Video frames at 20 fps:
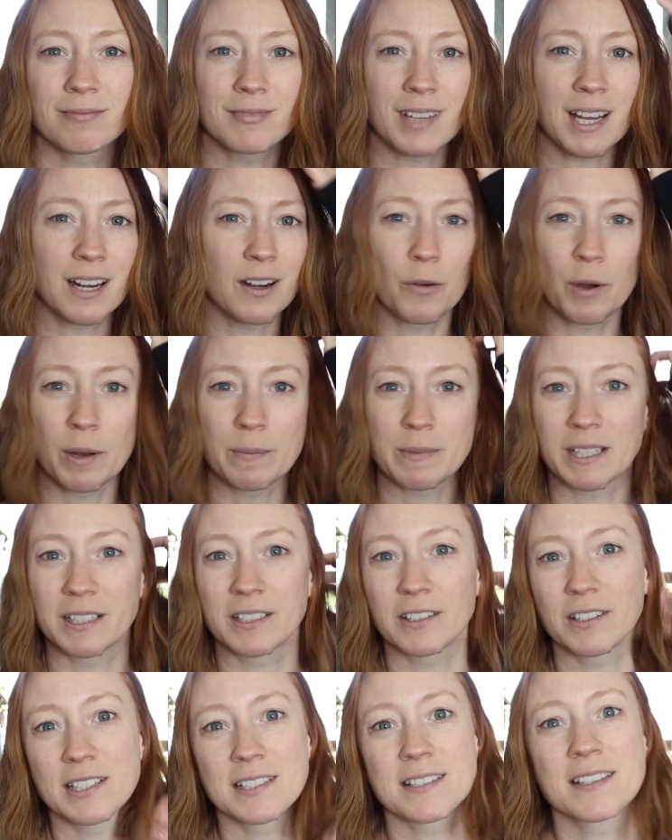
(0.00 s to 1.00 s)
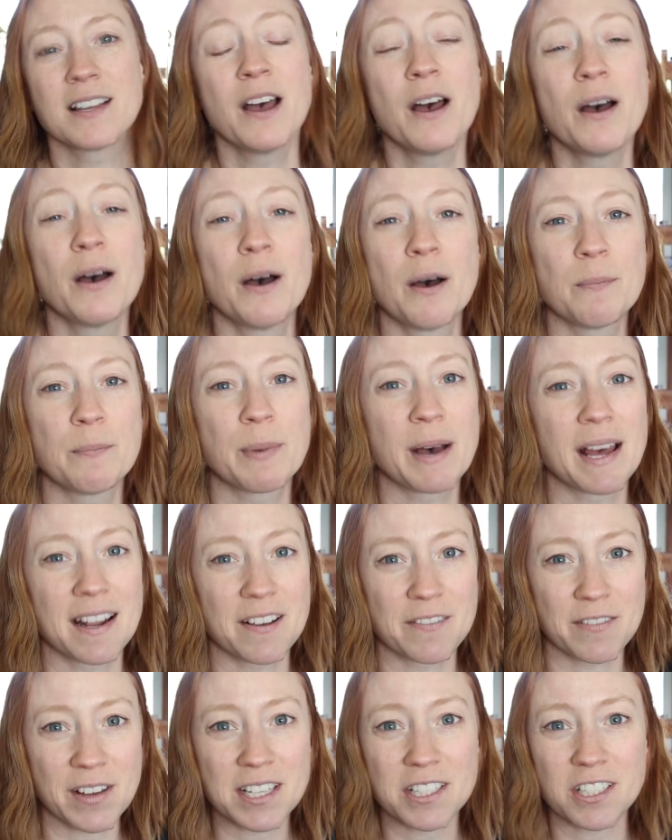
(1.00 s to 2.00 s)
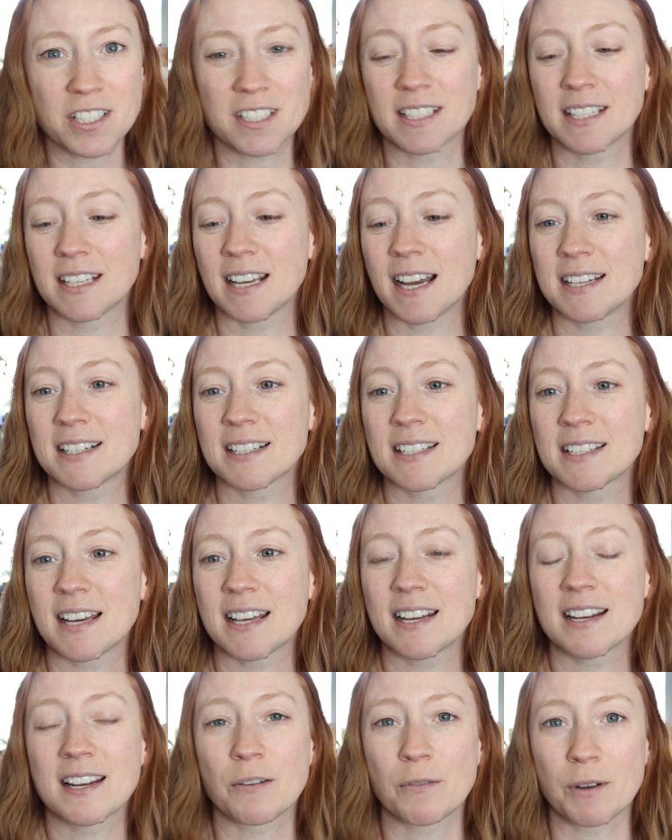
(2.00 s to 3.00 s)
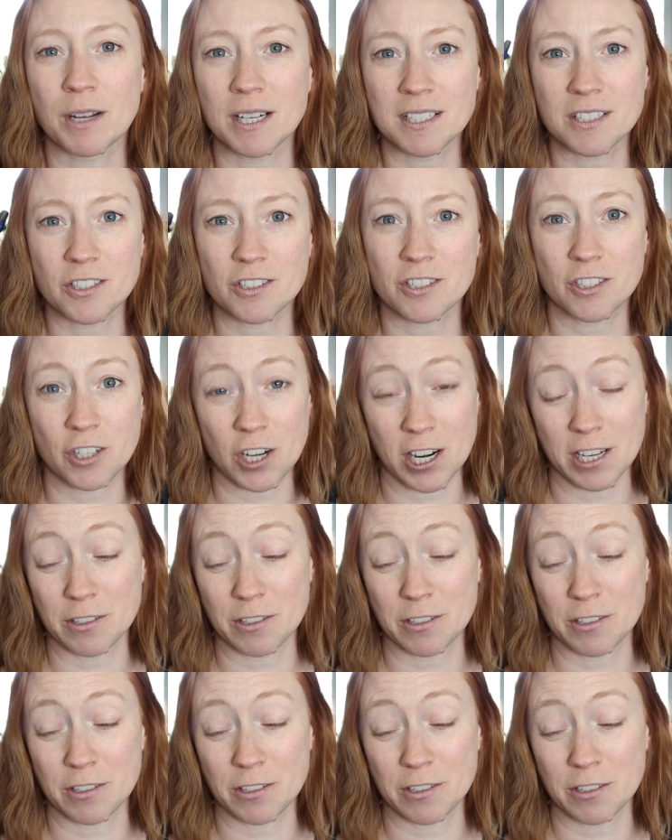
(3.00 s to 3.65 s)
I don't know why I'm telling you this, but eventually I decided I wanted to try